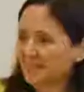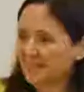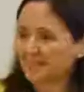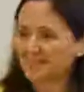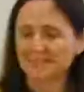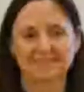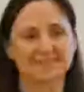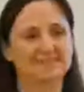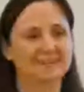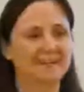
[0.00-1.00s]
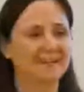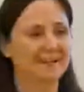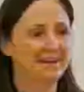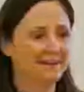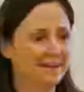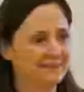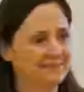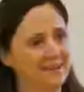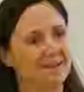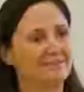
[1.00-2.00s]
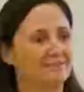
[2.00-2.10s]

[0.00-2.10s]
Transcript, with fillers: You know, it's like the grand irony of life.